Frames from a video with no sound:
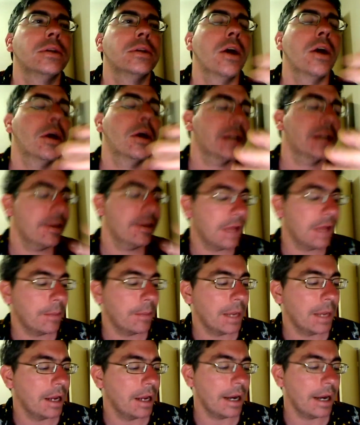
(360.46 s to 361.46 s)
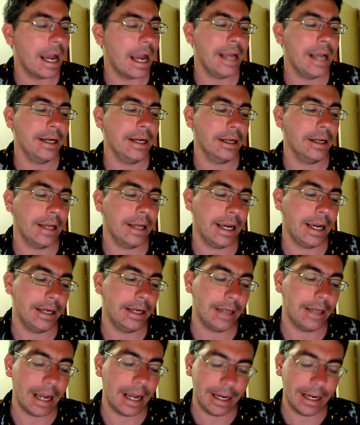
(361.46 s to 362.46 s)
So I'd give it about an
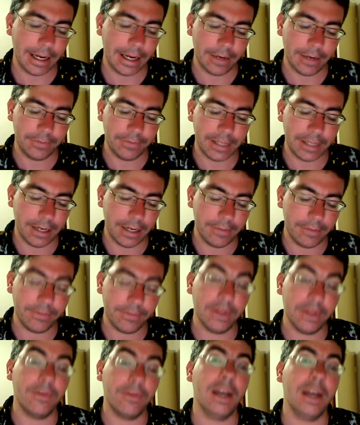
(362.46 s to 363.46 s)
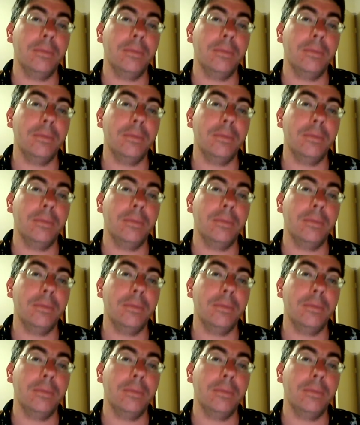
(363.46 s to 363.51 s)
8 out of 10 for the